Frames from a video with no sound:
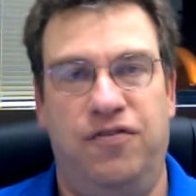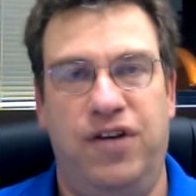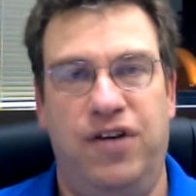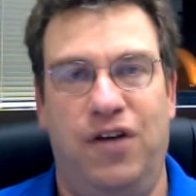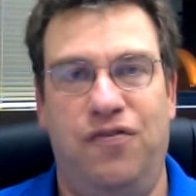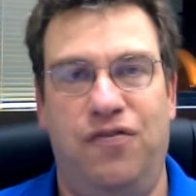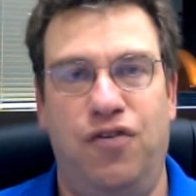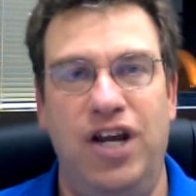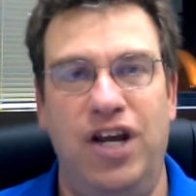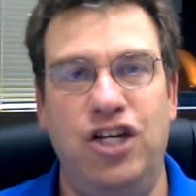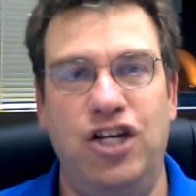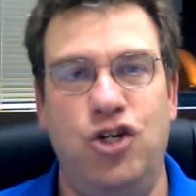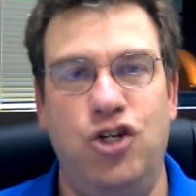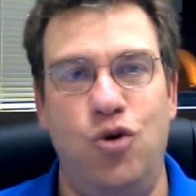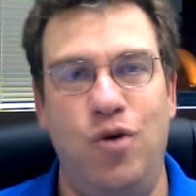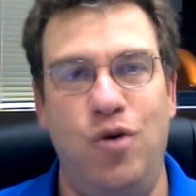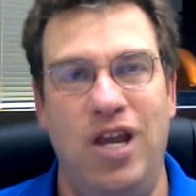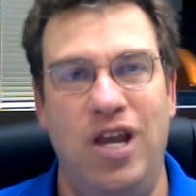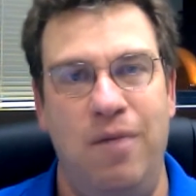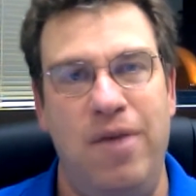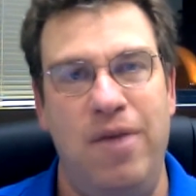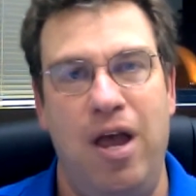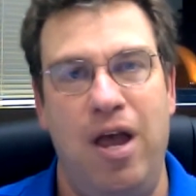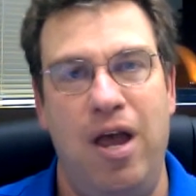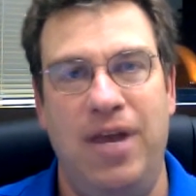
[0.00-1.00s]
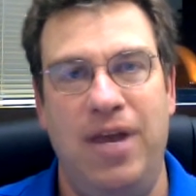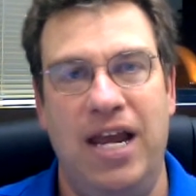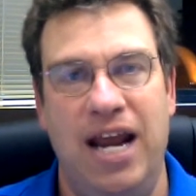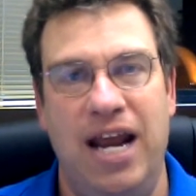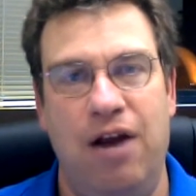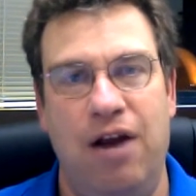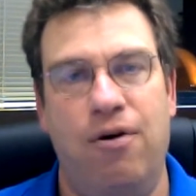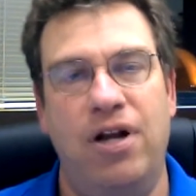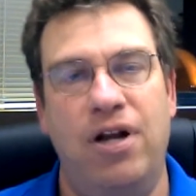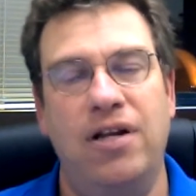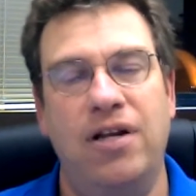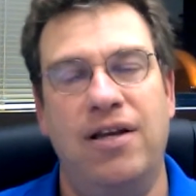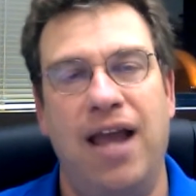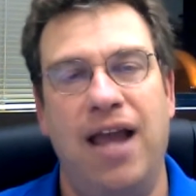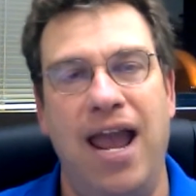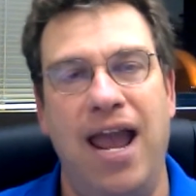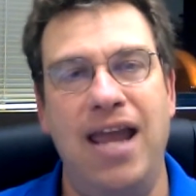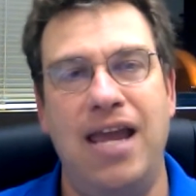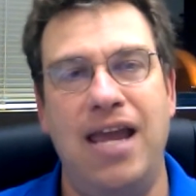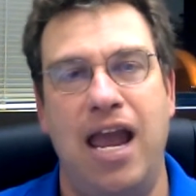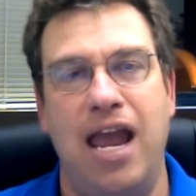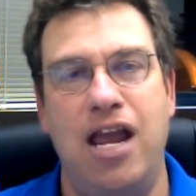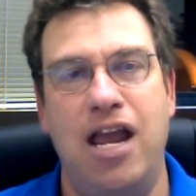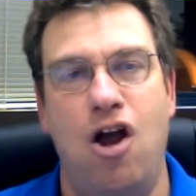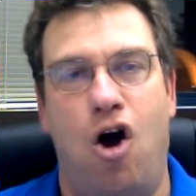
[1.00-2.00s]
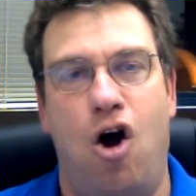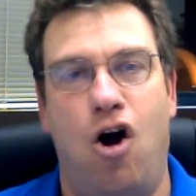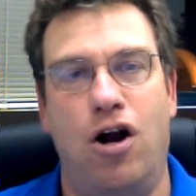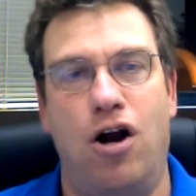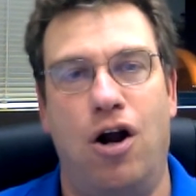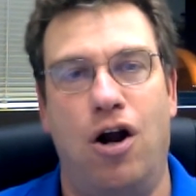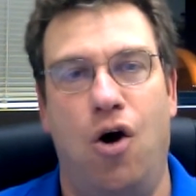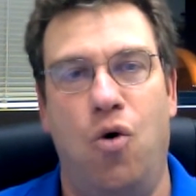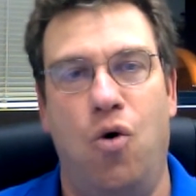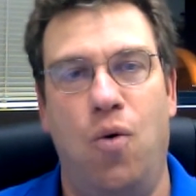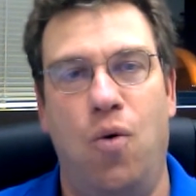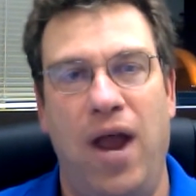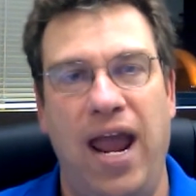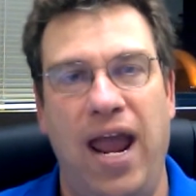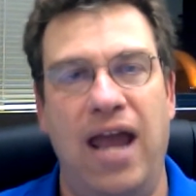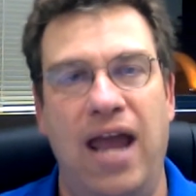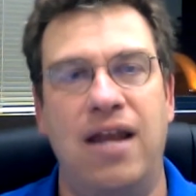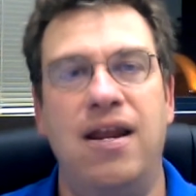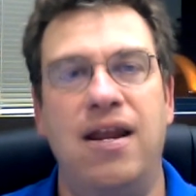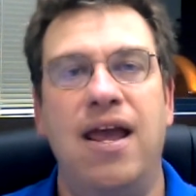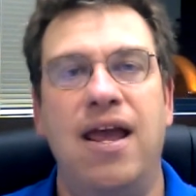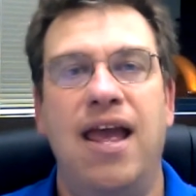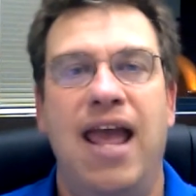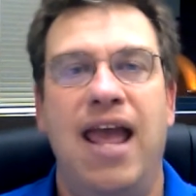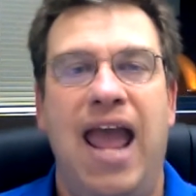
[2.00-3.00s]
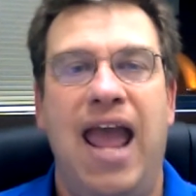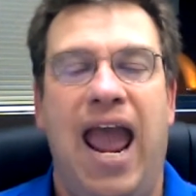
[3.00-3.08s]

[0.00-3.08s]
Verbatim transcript: feel free to email me at Aaron, A-A-R-O-N,